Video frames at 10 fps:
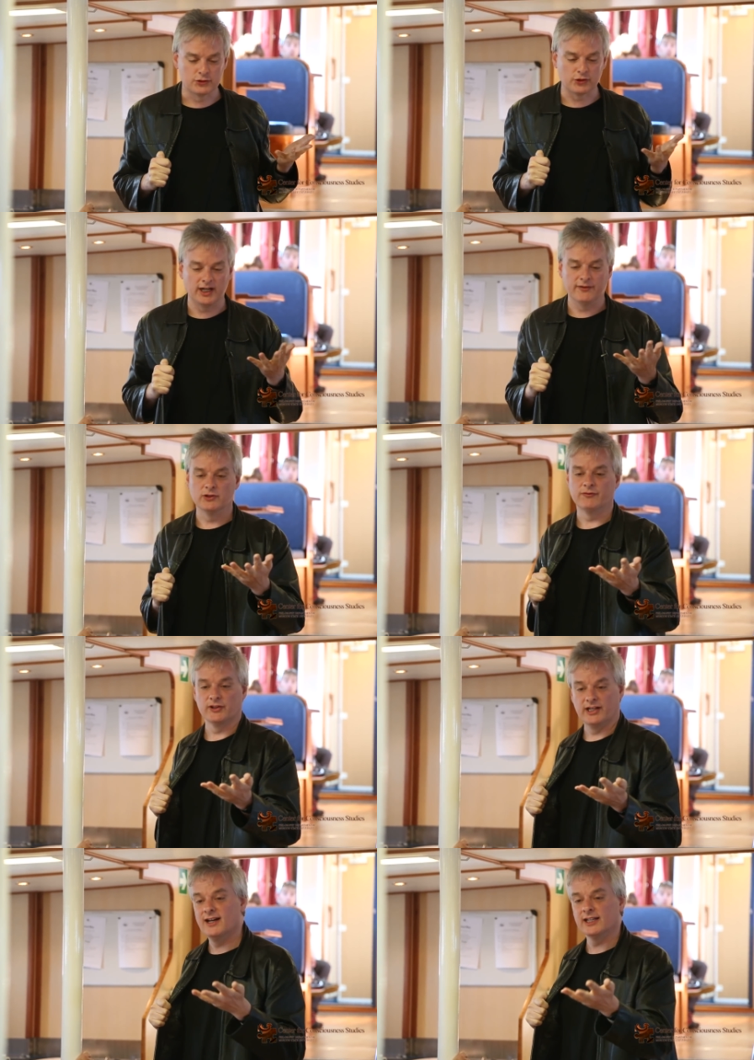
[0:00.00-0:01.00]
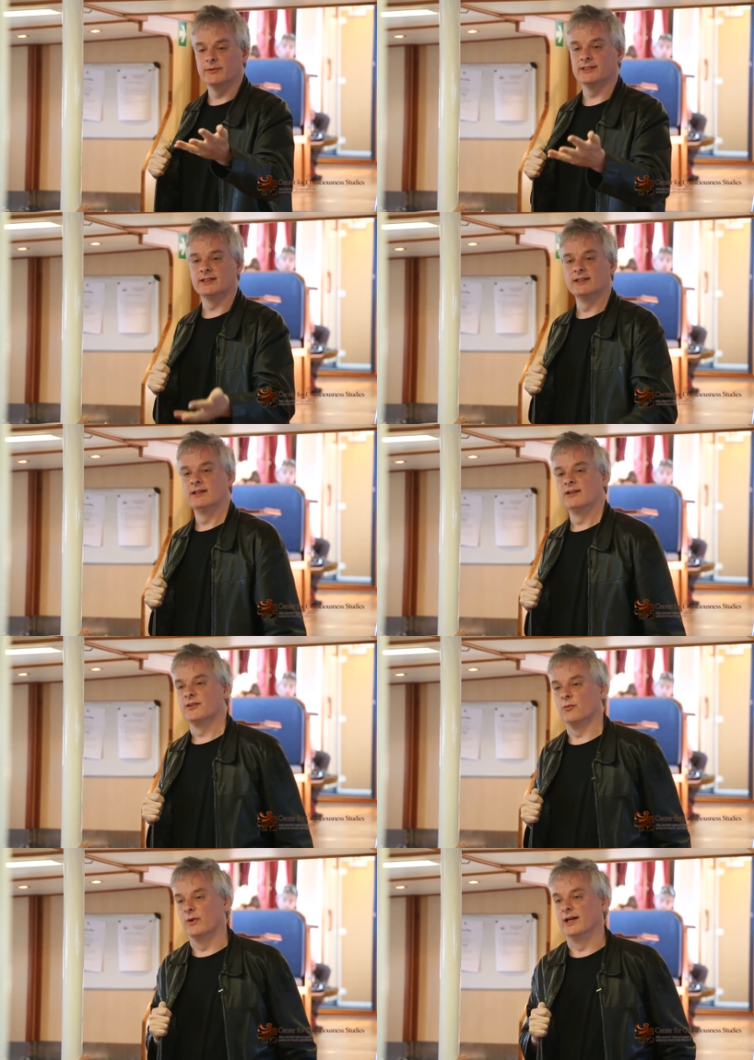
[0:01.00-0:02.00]
driver for the argument
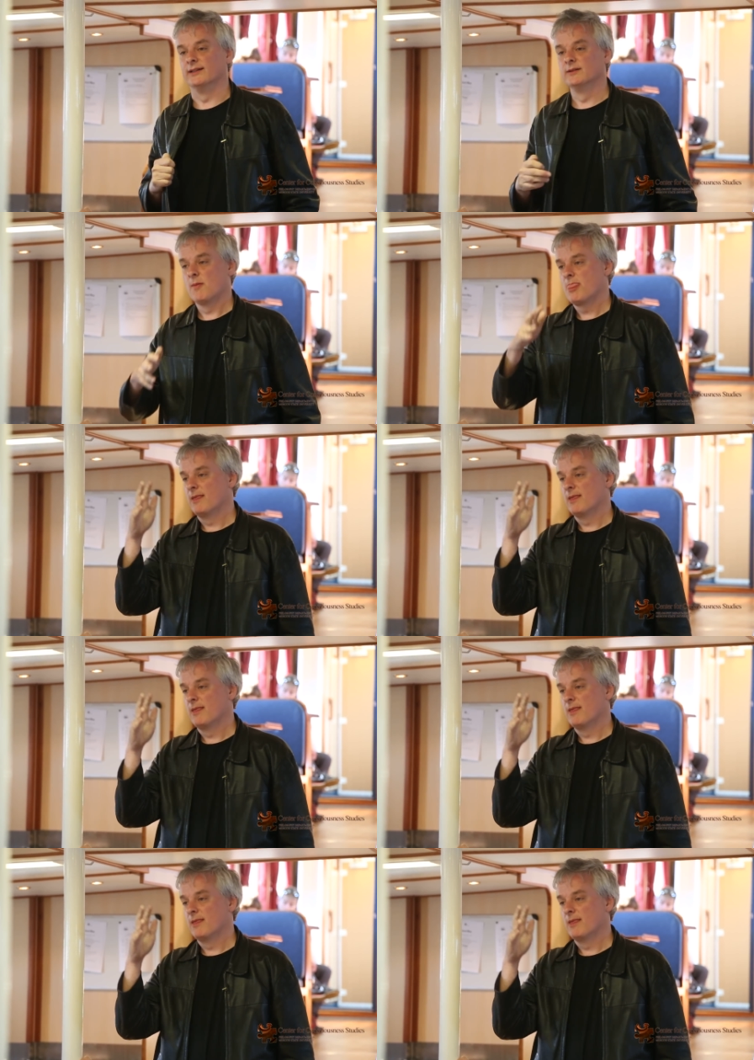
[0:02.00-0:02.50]
that when